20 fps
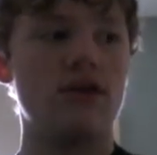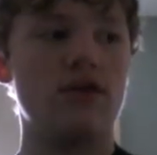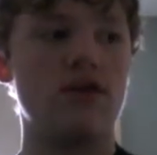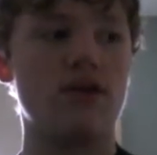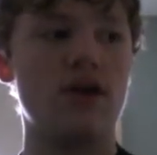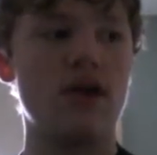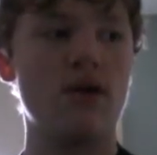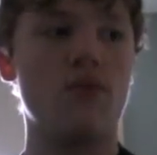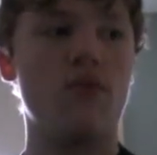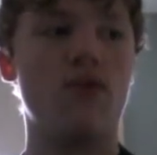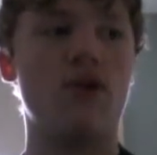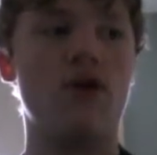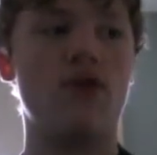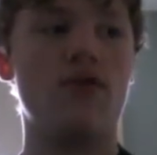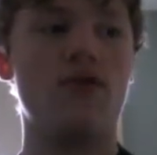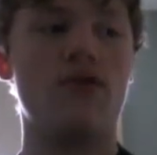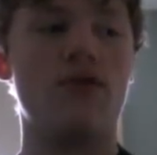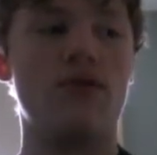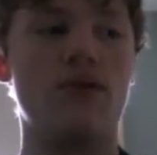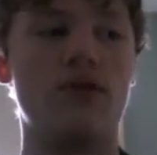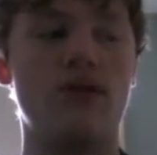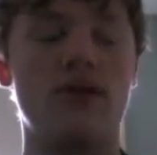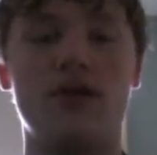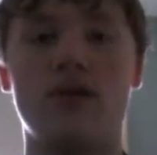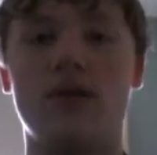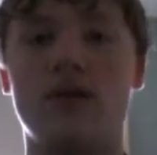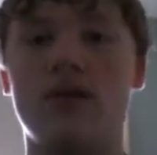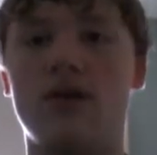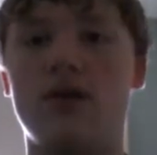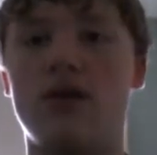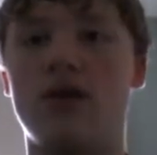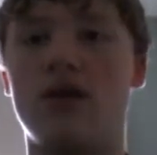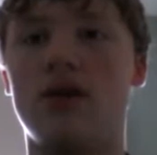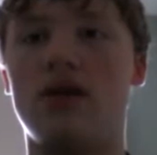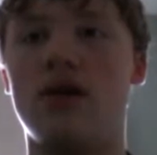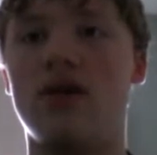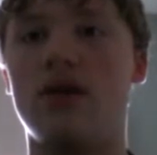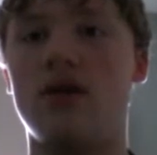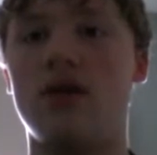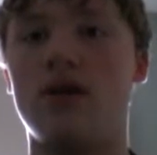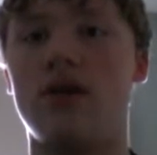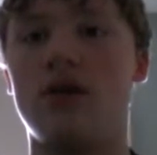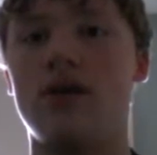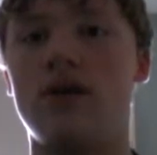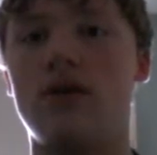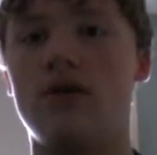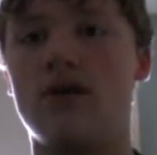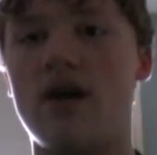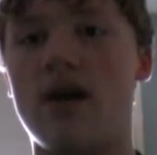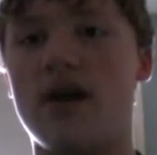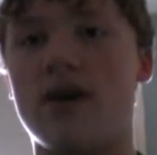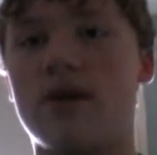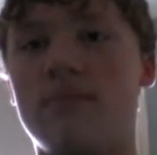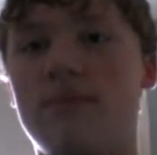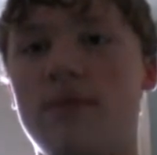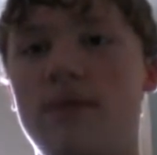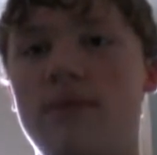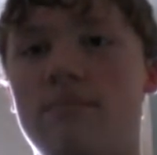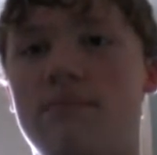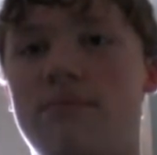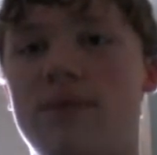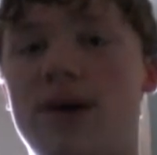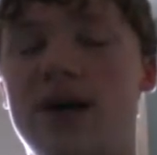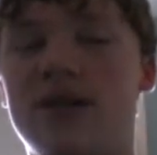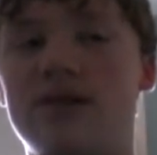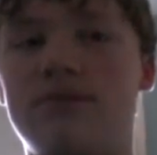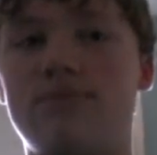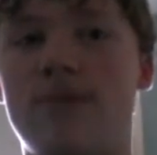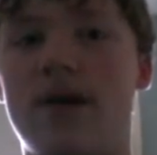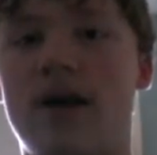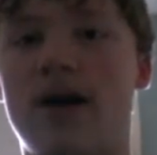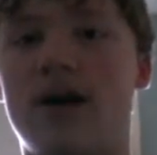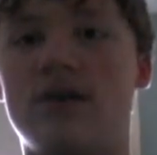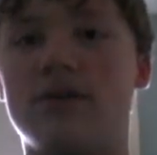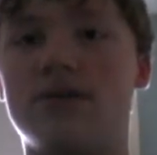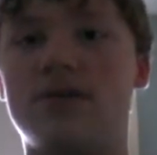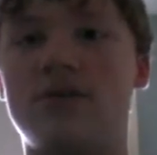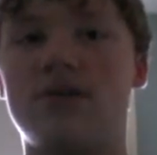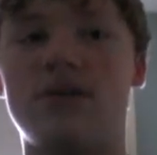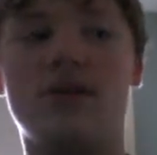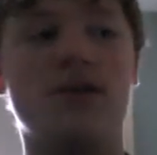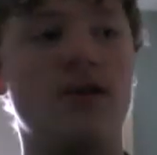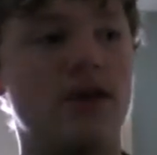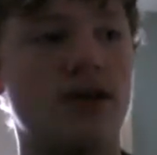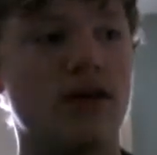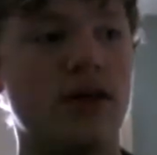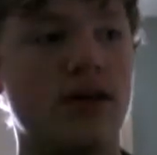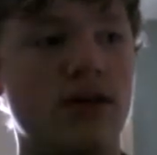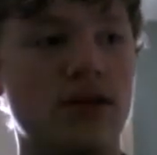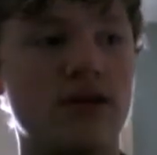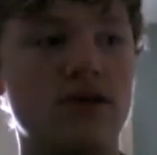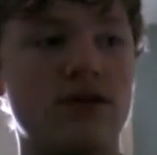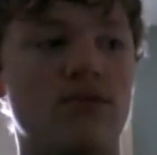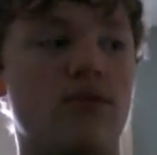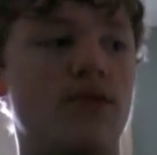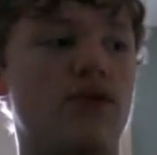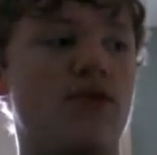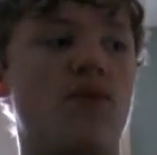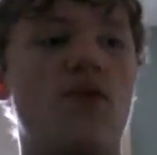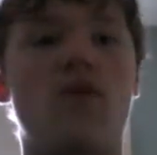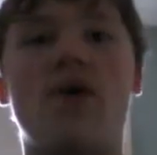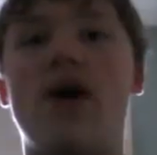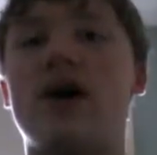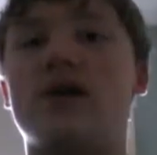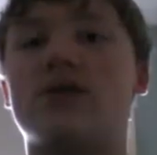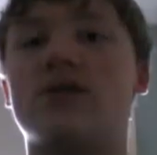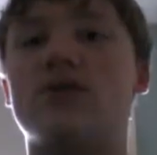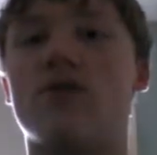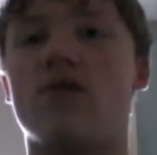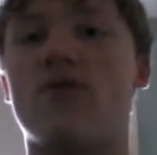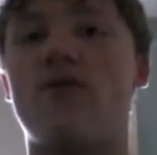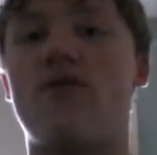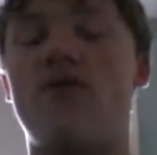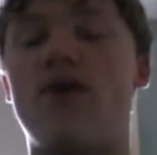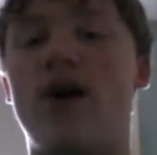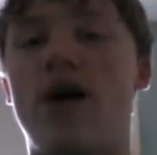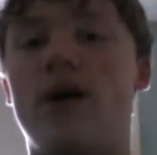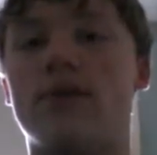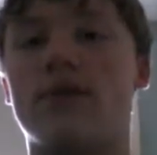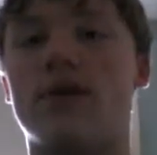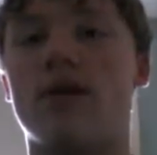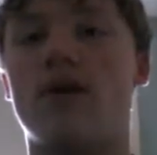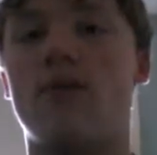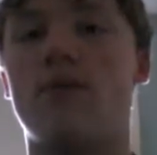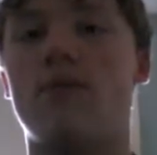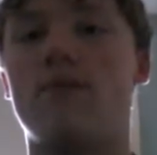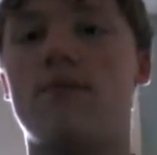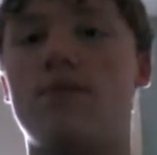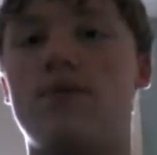To get Wolf, you gotta complete boss battles with Fox or Falco.